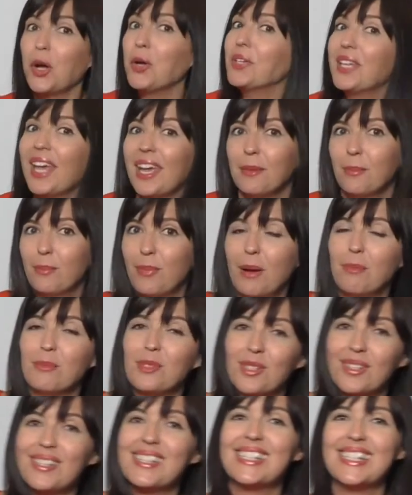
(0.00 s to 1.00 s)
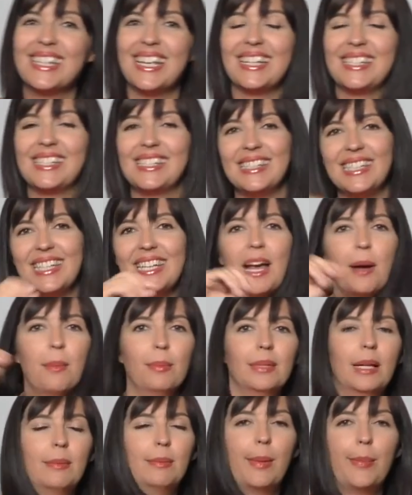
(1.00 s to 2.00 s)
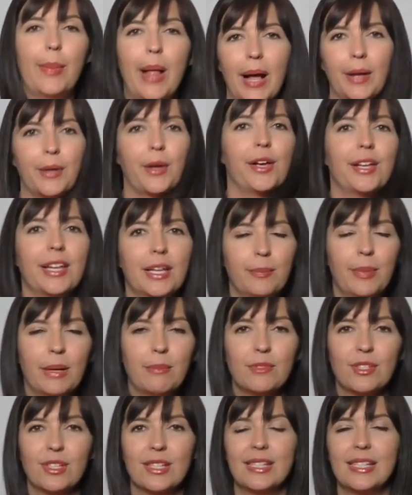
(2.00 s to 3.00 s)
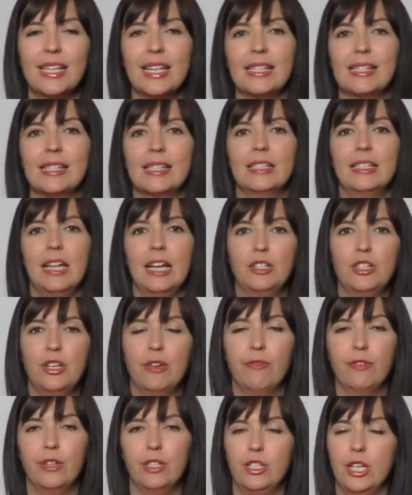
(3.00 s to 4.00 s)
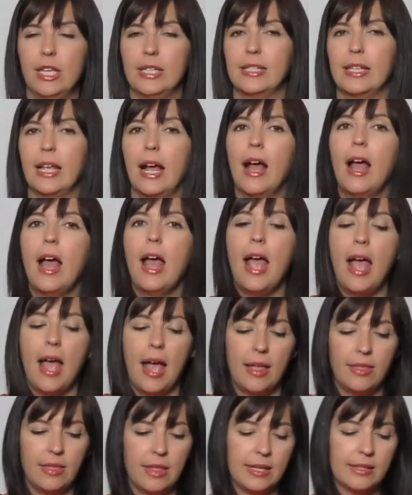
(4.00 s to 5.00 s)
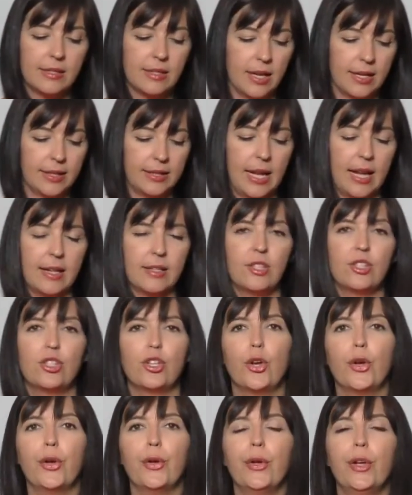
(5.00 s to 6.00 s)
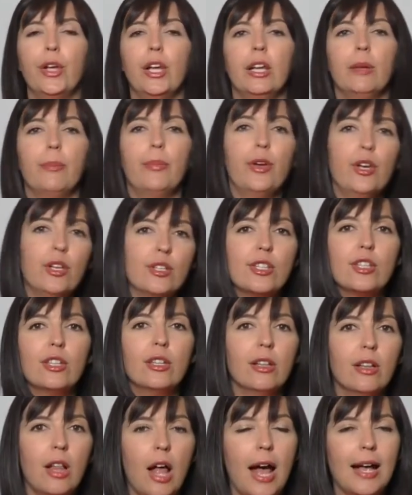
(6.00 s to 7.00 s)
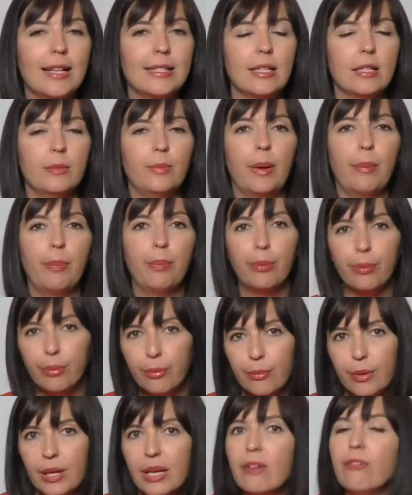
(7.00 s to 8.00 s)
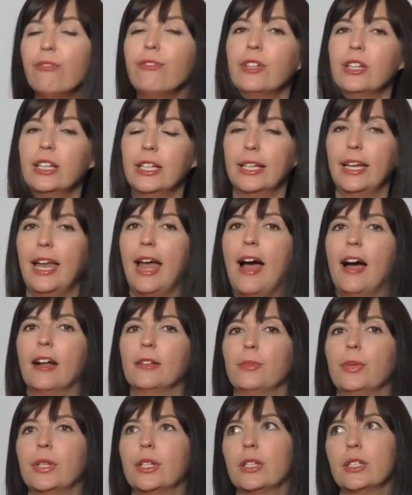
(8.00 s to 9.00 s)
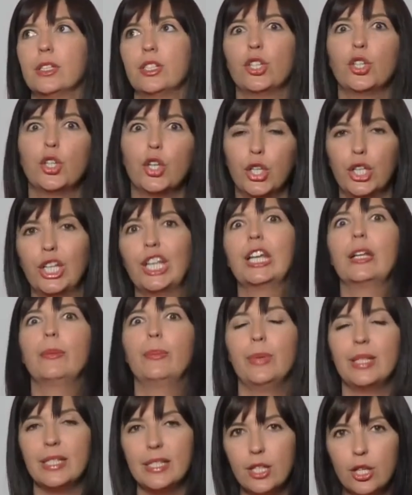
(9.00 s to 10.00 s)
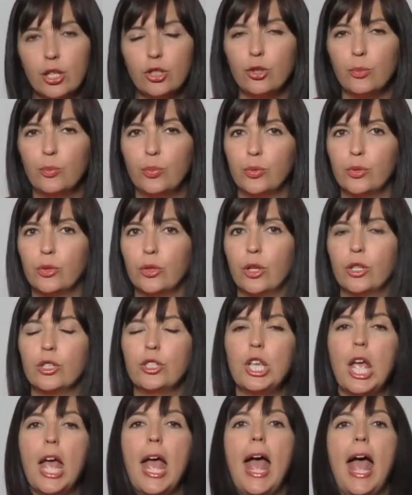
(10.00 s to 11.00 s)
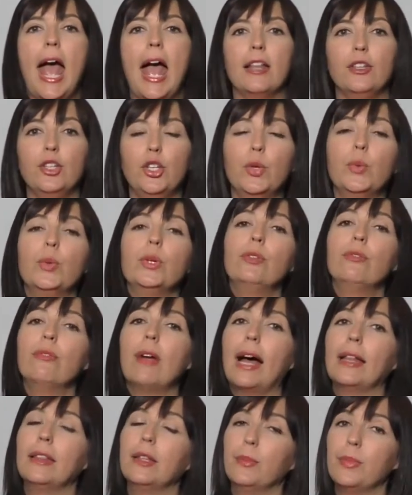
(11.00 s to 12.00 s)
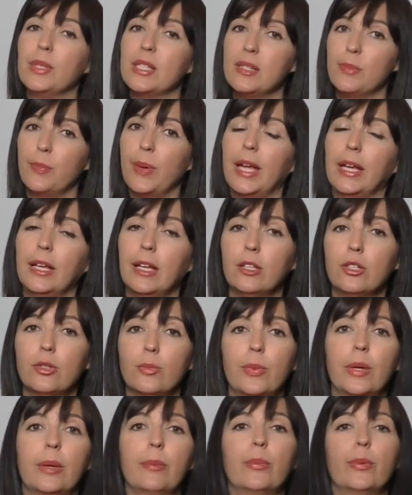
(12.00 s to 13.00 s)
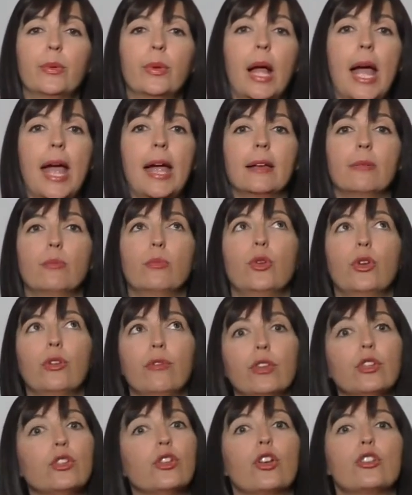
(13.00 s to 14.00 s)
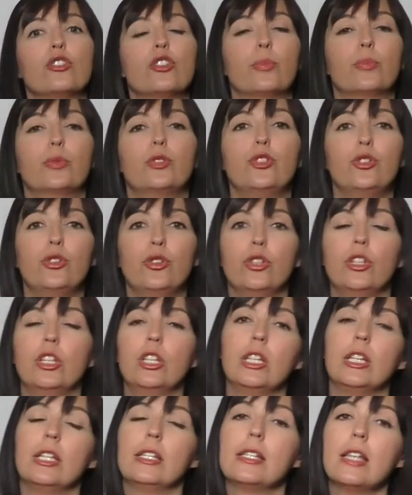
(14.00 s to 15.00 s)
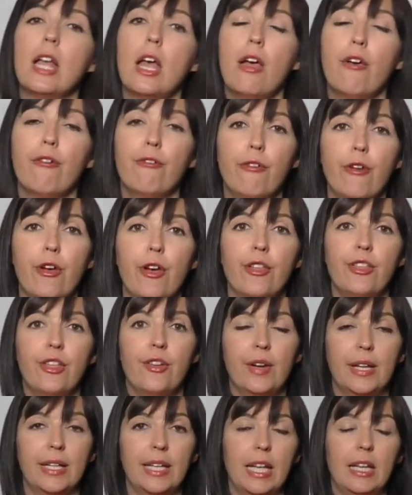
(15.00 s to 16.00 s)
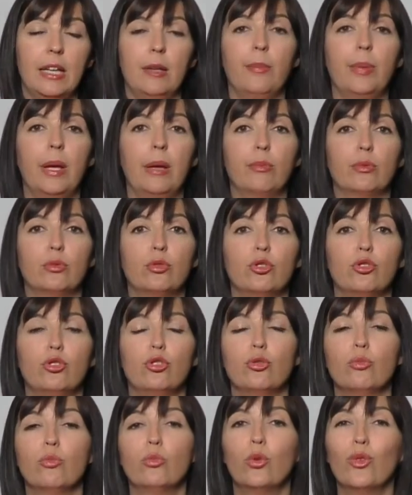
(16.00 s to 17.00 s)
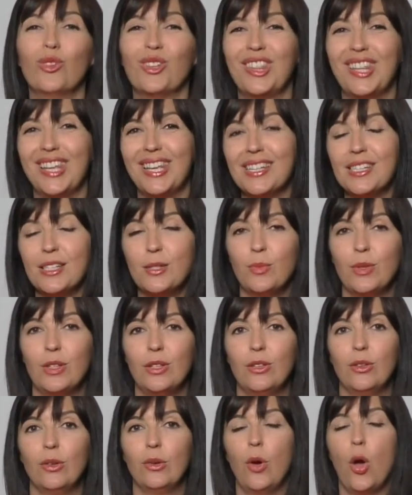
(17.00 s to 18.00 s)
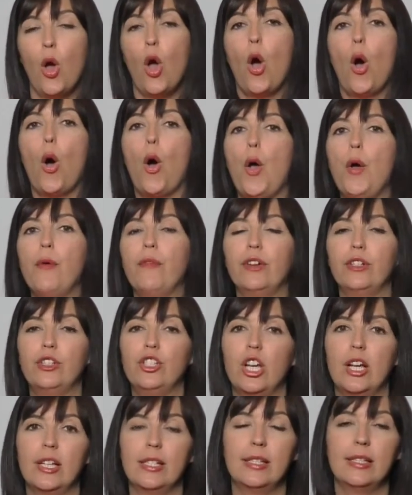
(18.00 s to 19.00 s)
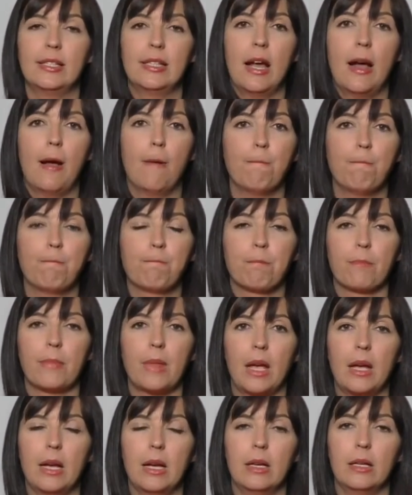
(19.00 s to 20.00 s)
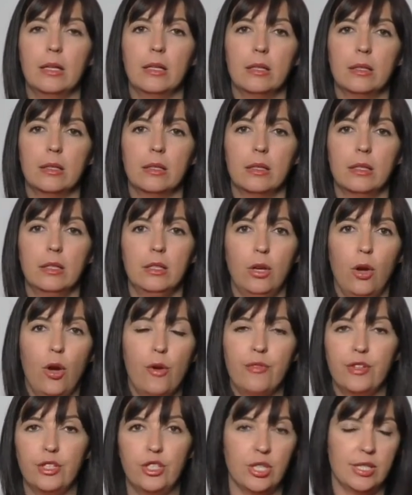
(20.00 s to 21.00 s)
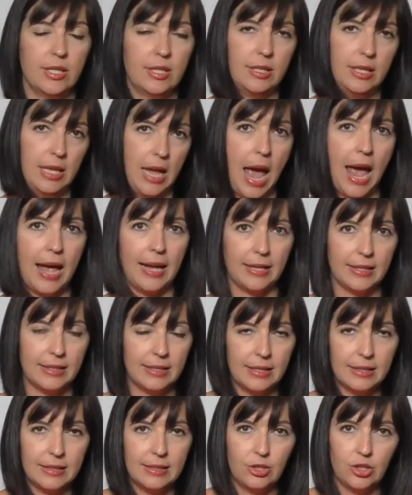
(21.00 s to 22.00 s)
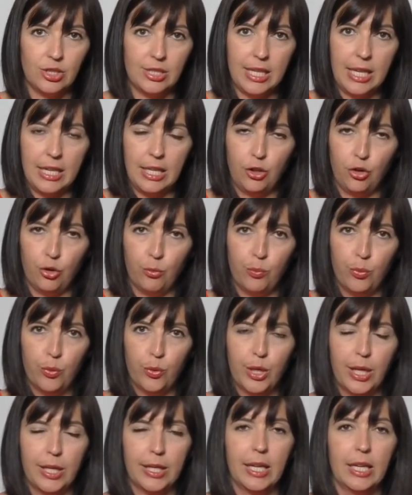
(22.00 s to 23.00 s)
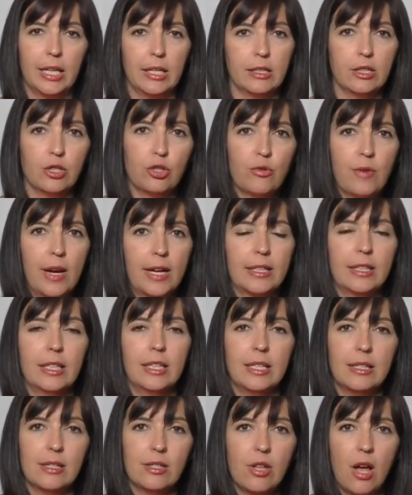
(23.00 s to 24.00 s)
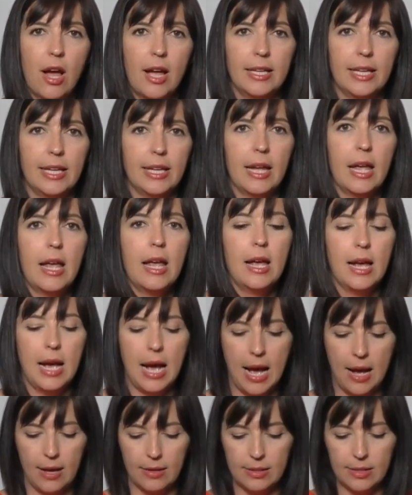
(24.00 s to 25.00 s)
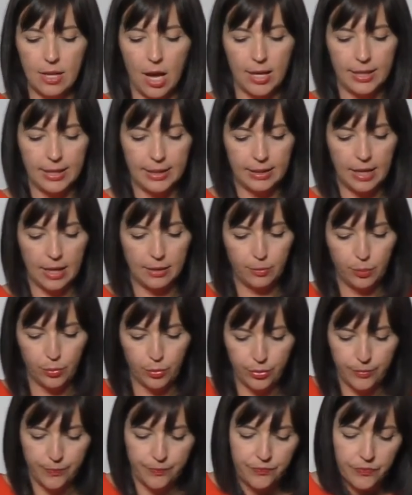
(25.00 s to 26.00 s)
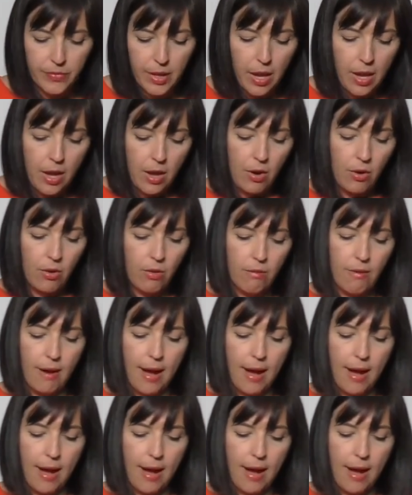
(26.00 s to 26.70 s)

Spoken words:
go get bums on seats, dear blah blah blah, go get bums on seats, Natasha and Francesca, and things like that. So personalize it, but pre-fill it out, because you're going to get busy at your book launch and you would rather be speaking to people and moving those opportunities further and getting people to do more things with you over just hey, it's just getting your book and getting distracted in signing that book. All